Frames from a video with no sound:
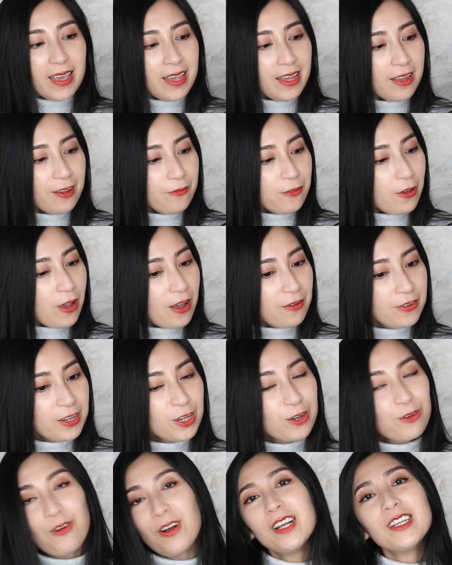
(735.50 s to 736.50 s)
If you have
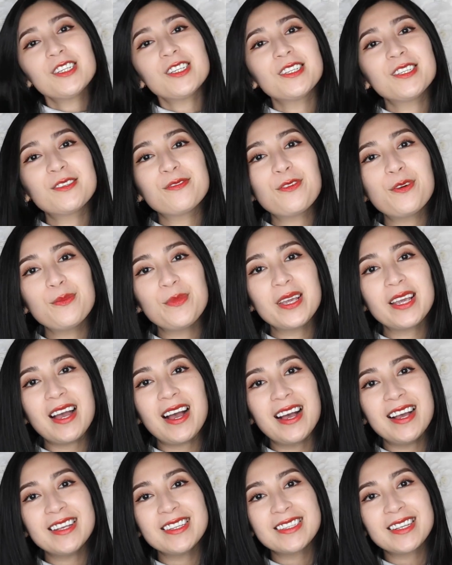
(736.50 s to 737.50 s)
any questions for me,
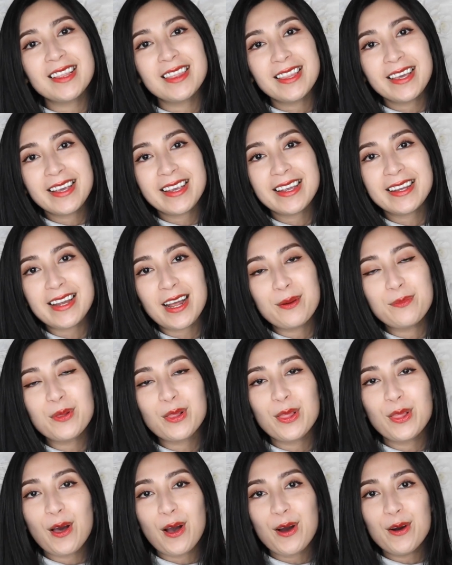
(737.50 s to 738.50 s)
guys, link it down
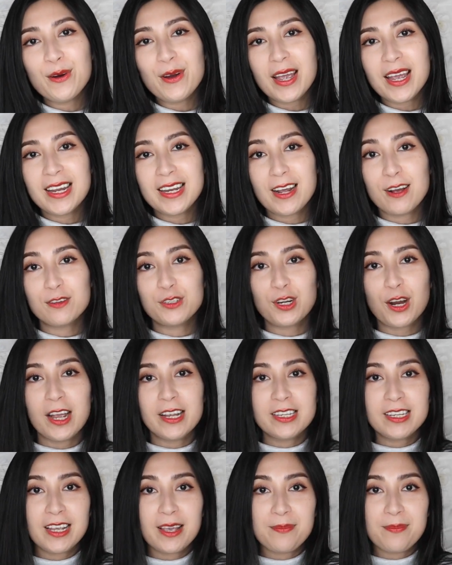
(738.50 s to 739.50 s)
below and I'll
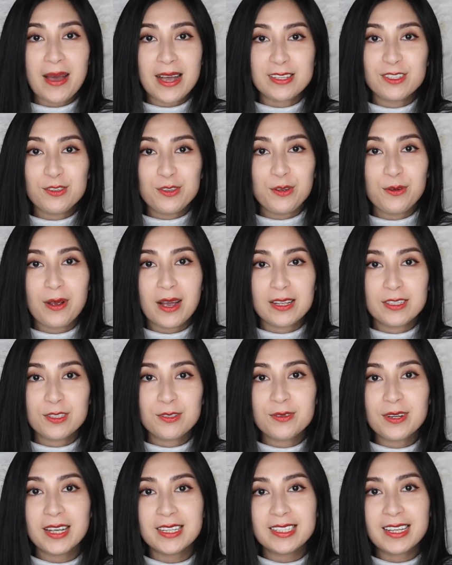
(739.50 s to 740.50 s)
try to get back to you as
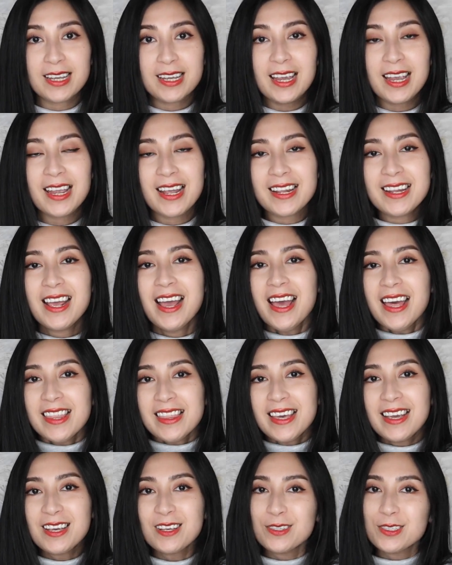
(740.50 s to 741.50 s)
soon as I can.
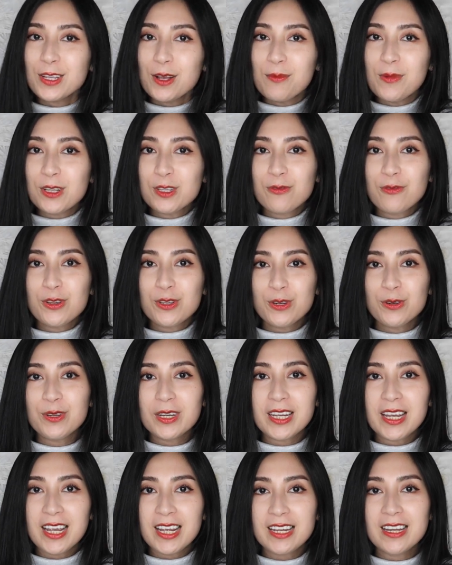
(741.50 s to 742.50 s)
Thank you so much for
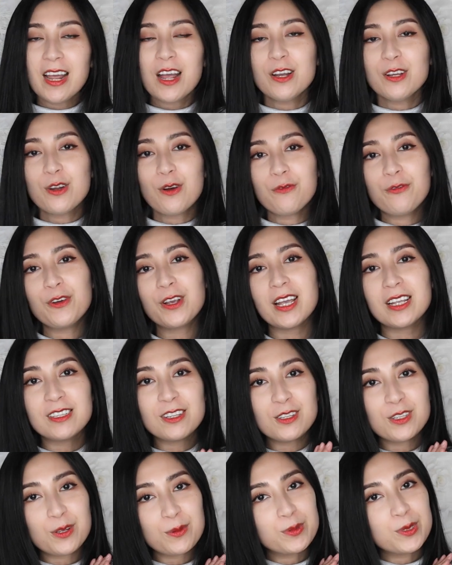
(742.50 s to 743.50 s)
tuning in. Don't forget
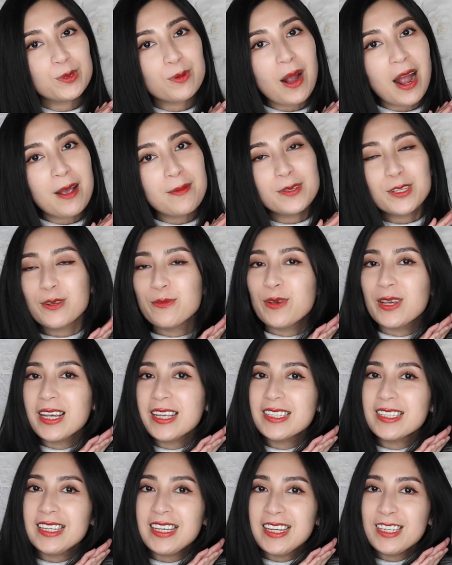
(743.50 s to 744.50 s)
to subscribe so we
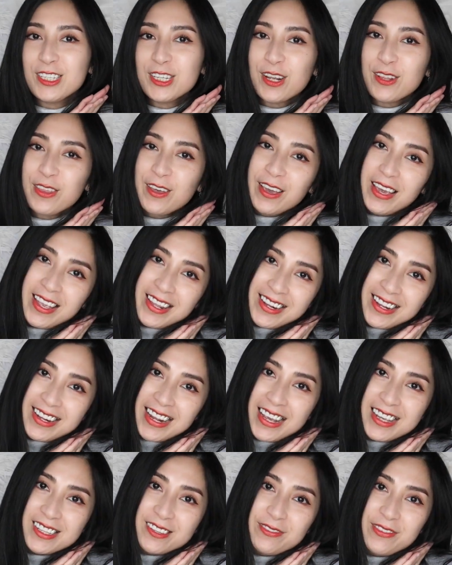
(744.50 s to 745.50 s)
can see each other in the
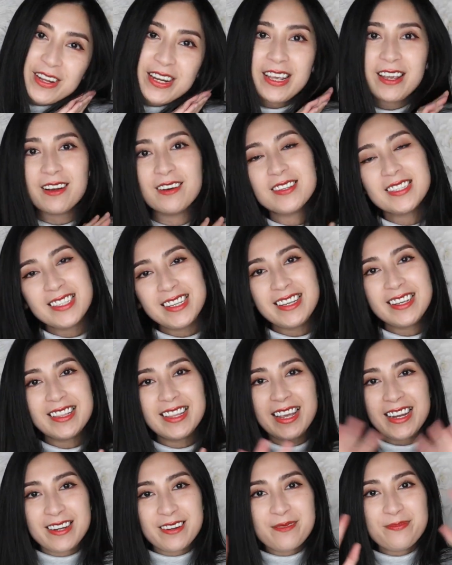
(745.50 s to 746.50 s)
next video. See you
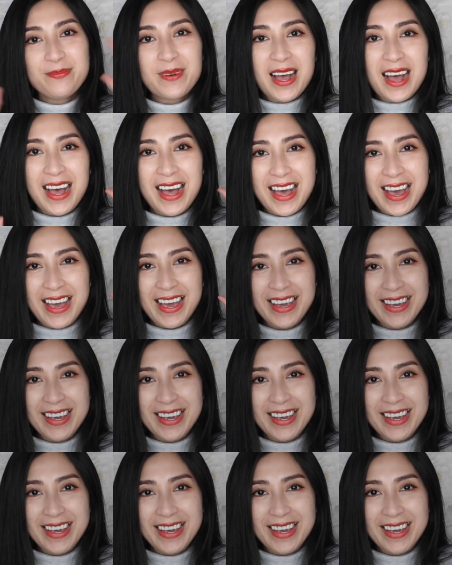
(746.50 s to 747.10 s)
later. Bye.